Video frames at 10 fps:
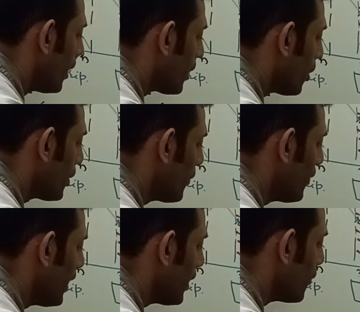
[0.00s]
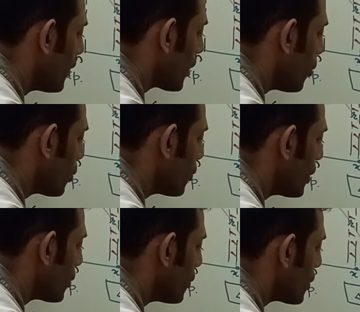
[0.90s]
Now, definitely, we are not
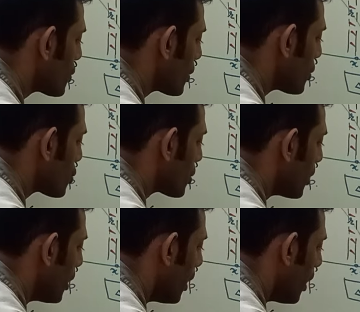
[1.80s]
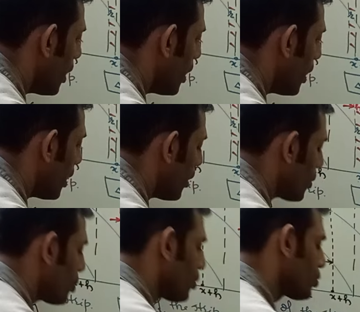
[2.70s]
going to discuss
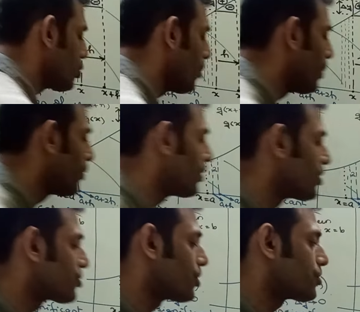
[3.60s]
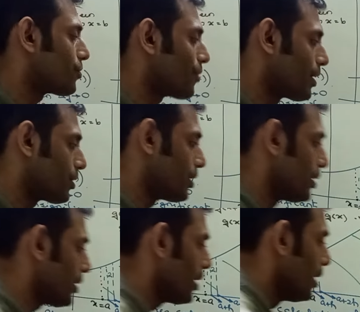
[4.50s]
or stop our discussion right
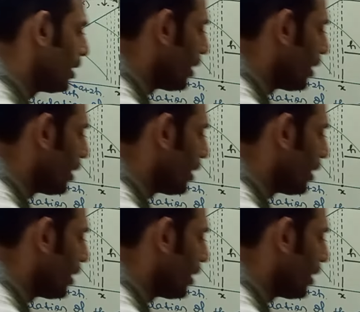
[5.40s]
here.